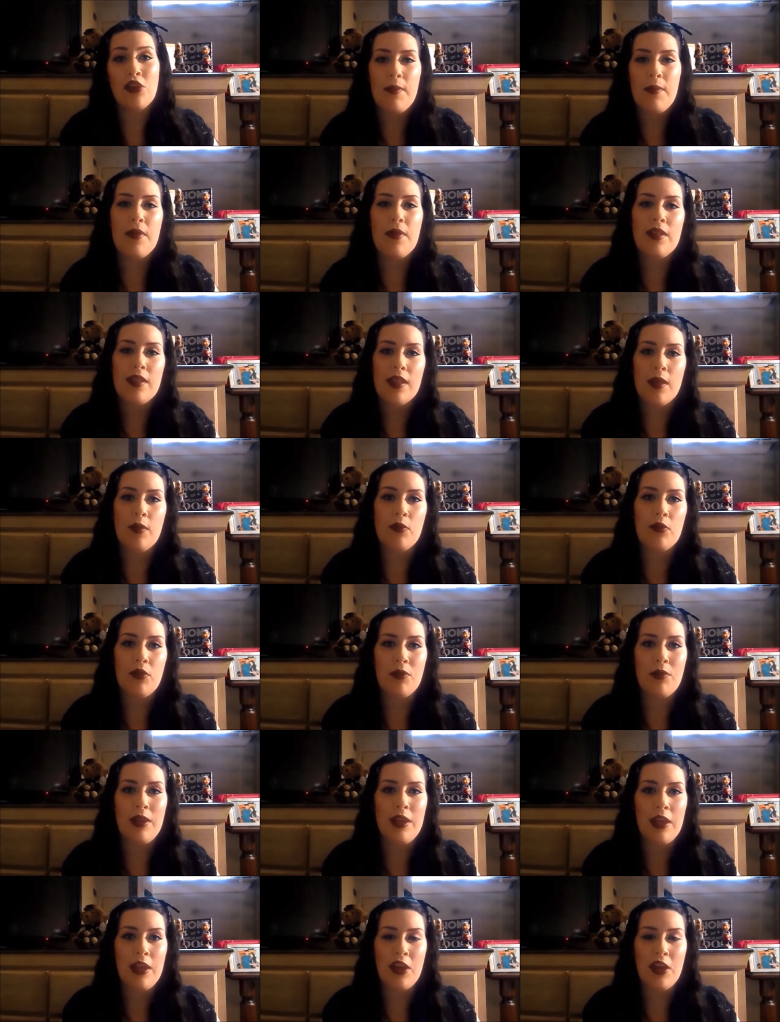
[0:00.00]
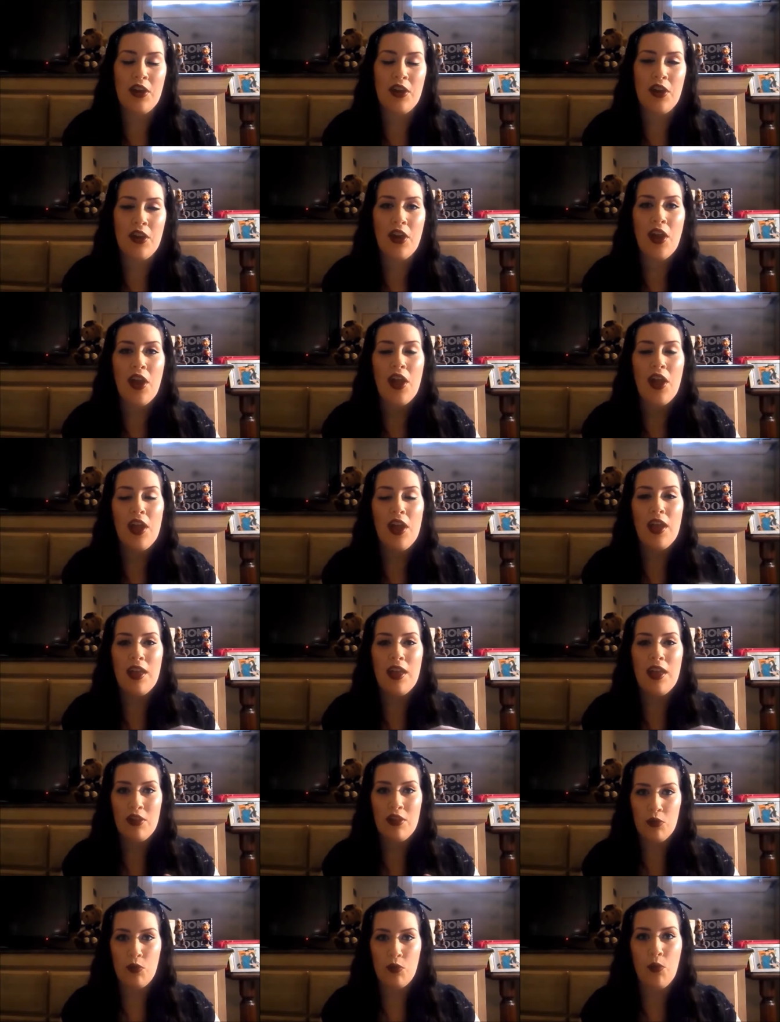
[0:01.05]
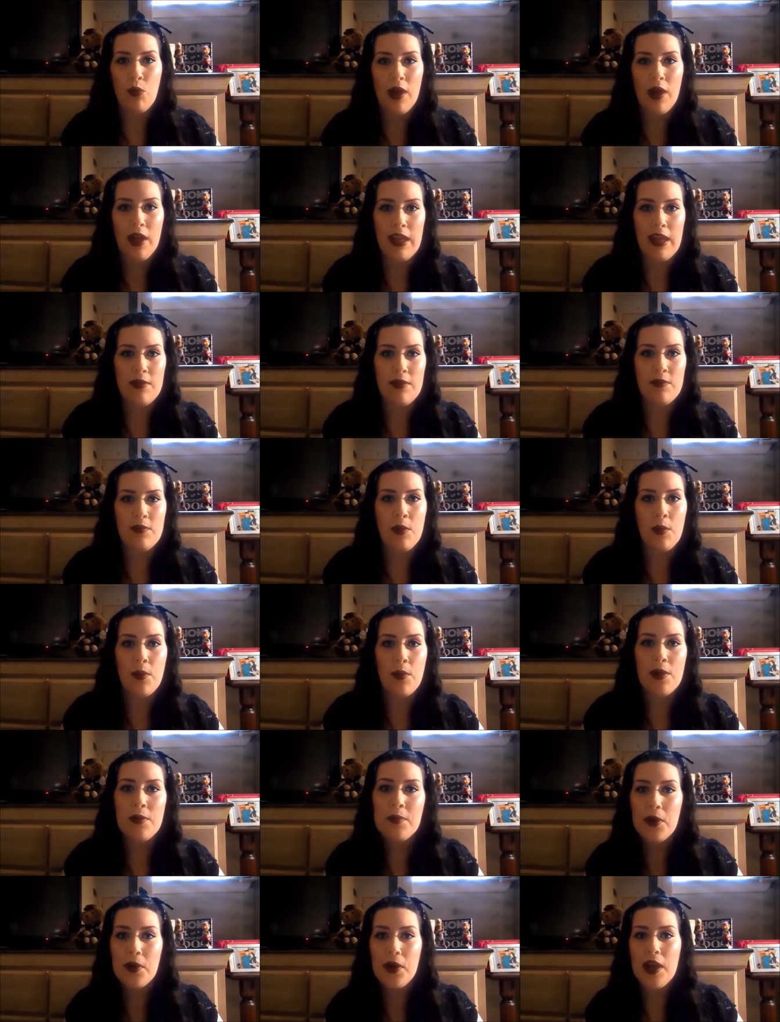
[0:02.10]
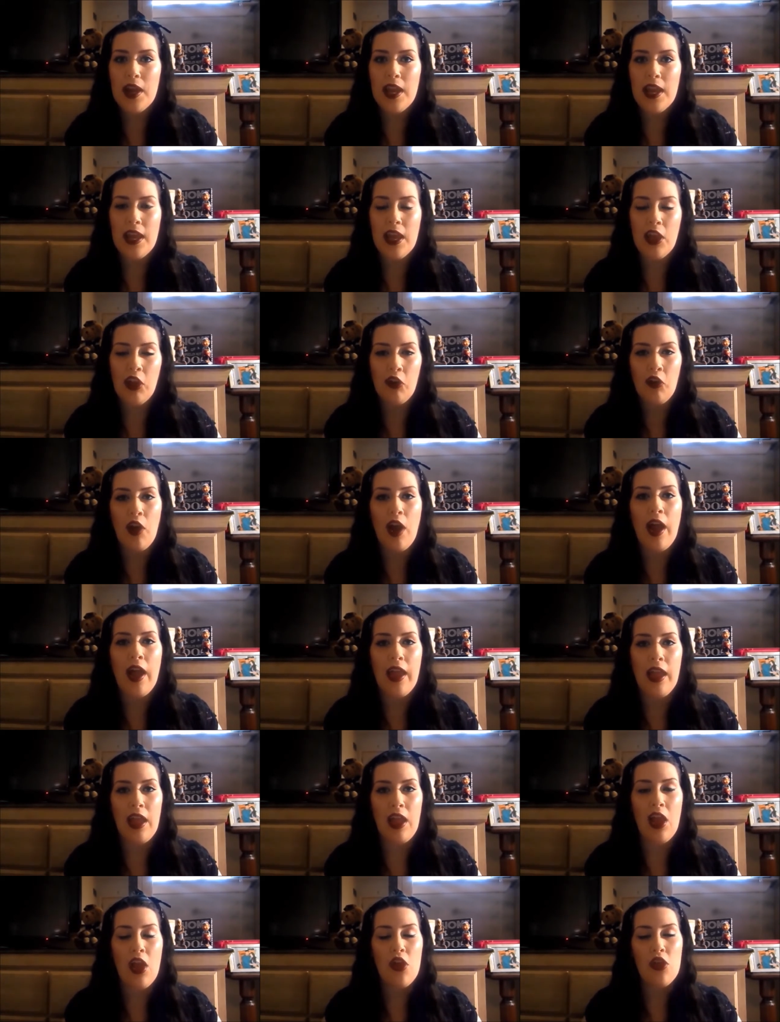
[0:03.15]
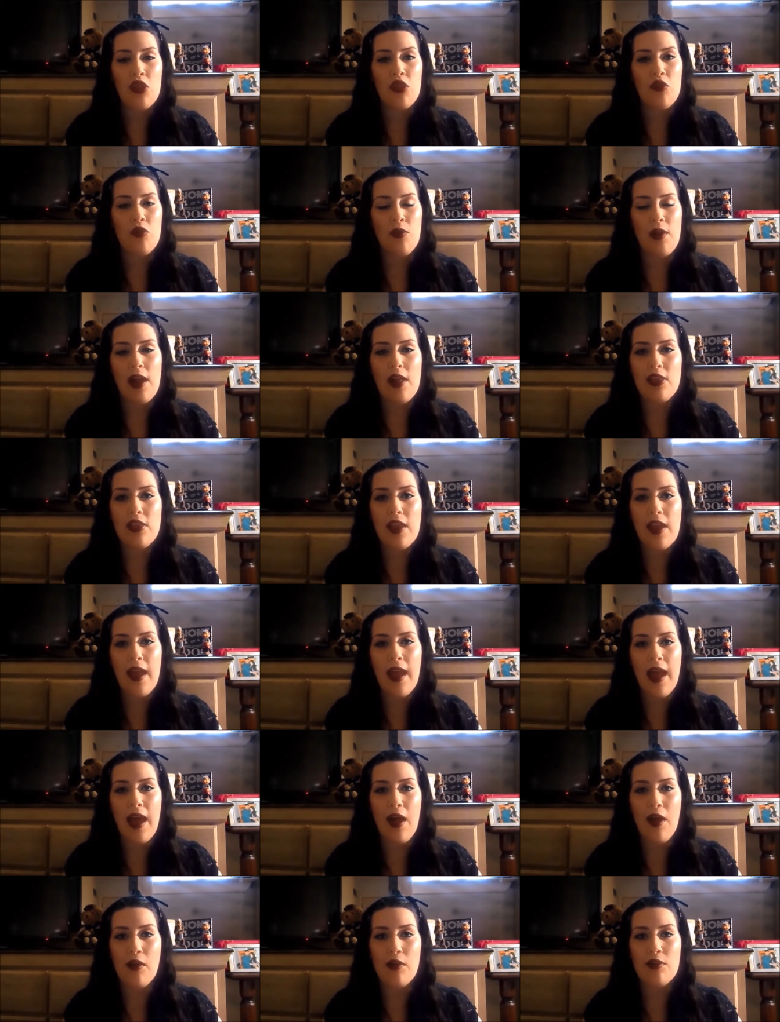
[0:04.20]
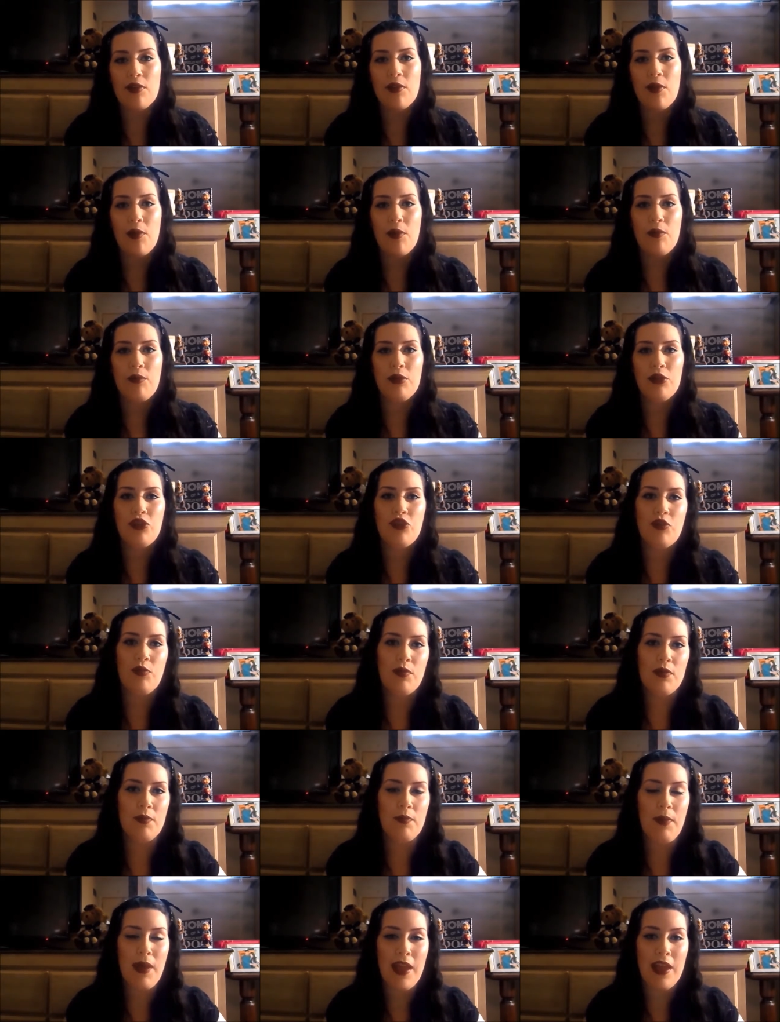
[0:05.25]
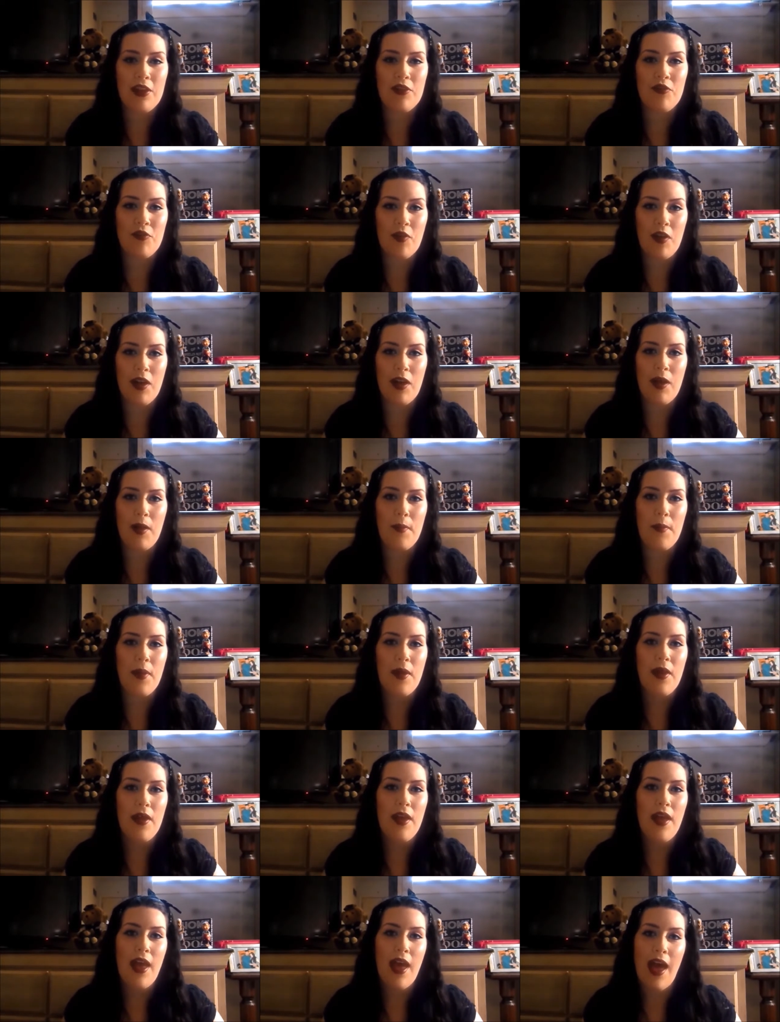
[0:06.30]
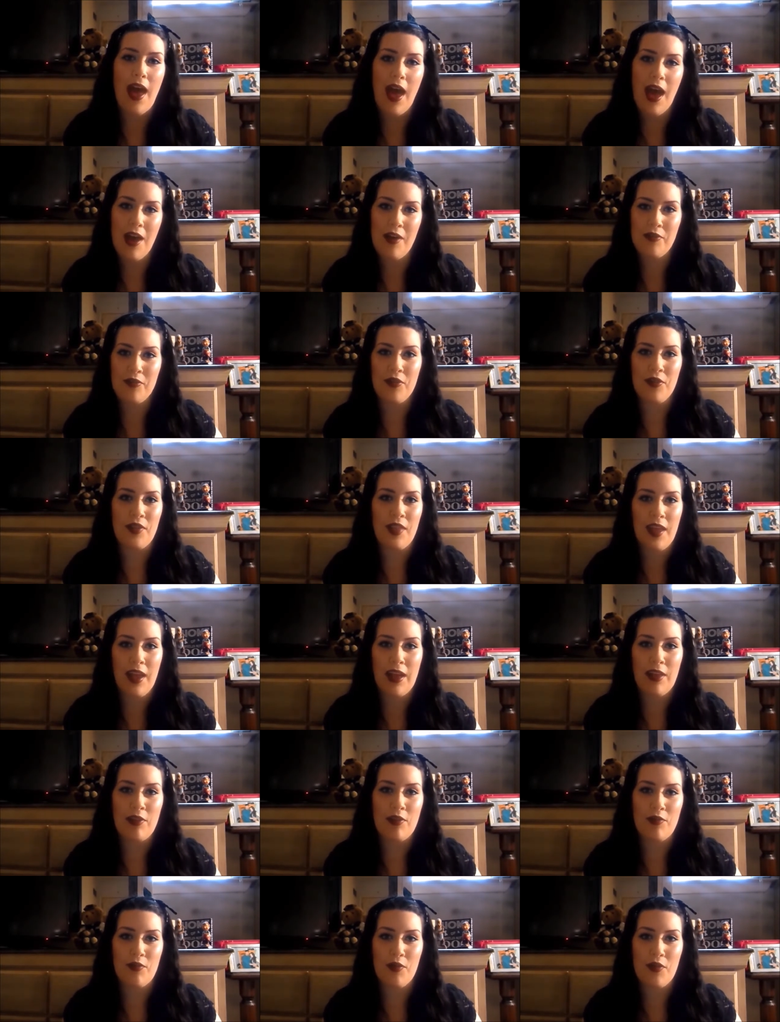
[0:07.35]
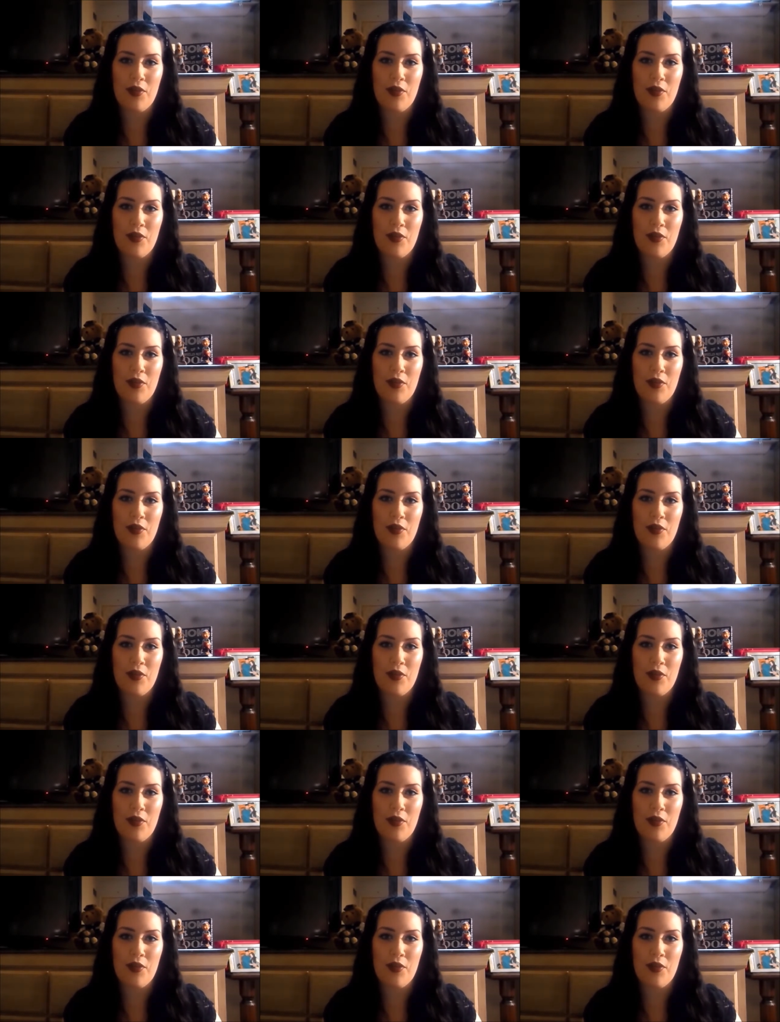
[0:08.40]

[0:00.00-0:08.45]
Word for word: People claim to hear his wife whimpering and crying throughout the house, which she was banned from after they got